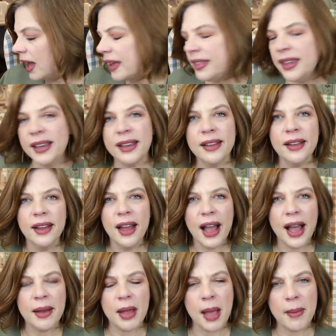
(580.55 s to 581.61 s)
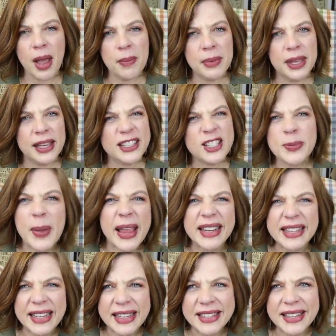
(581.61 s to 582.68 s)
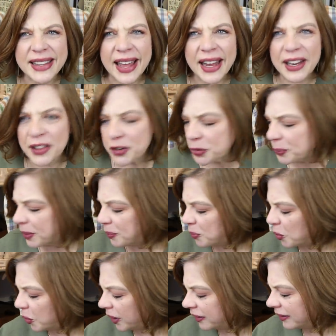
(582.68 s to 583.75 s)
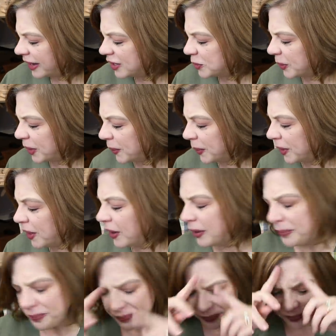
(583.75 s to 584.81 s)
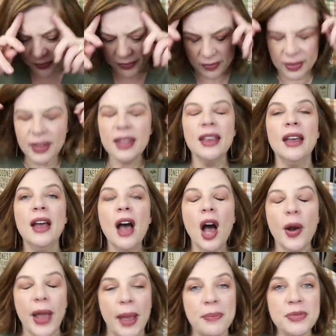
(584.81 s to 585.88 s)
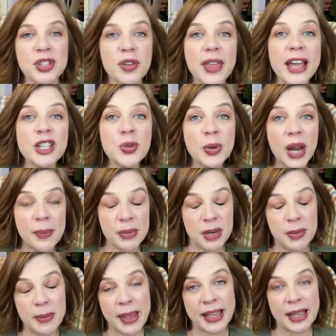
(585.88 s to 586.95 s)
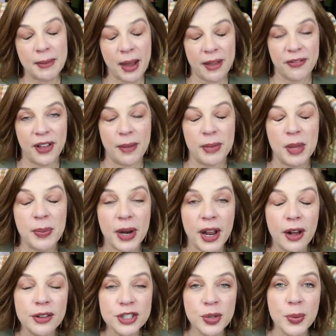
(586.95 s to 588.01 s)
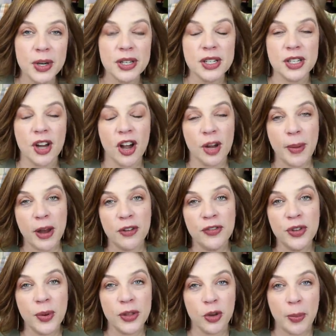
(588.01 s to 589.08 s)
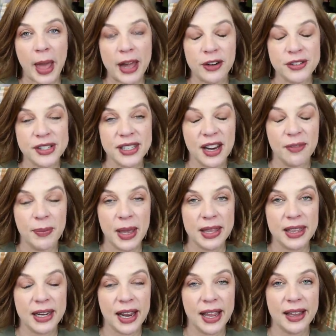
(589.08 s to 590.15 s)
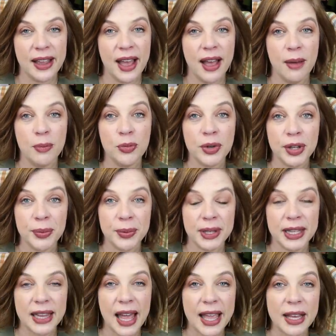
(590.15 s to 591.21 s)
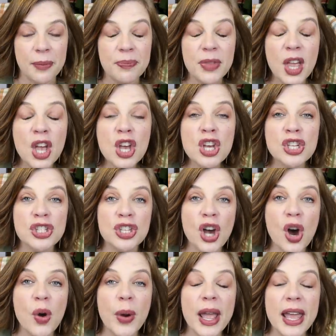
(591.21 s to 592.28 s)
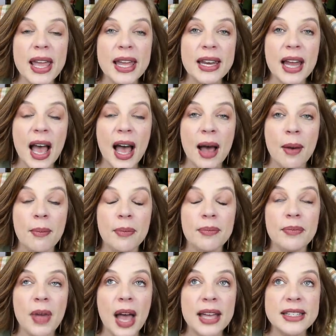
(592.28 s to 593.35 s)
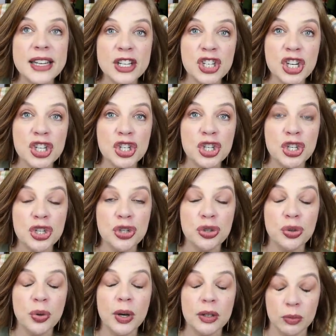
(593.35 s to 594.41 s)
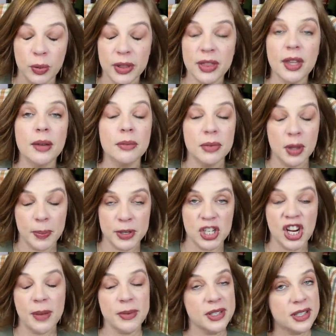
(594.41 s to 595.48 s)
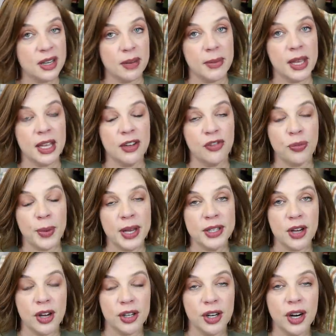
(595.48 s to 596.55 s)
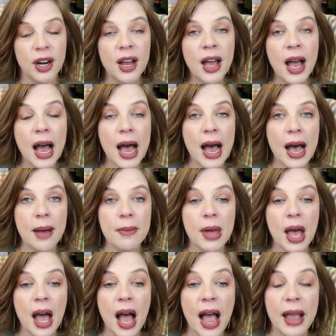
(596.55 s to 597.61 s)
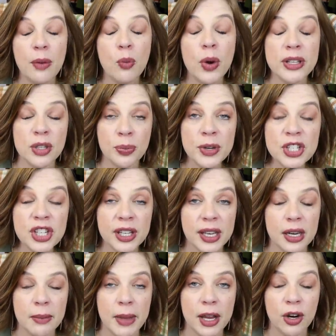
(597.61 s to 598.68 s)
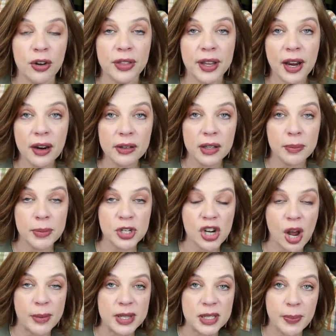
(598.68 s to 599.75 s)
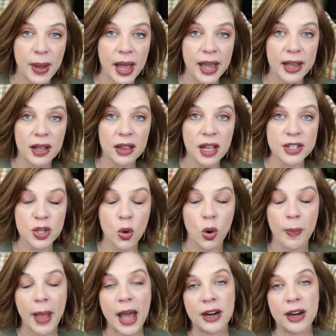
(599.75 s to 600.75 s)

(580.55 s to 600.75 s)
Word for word: I think I, I might be expanding into that a little bit more as we go along. Okay, so that's what I'm gonna be making my family, but I also wanted to talk about a few other patterns that I've made that I um, really, really like. So in um, addition to, with the, the pajamas that I'm making for my daughter, um, I was originally gonna make her the Carolyn Pajamas by Closet Core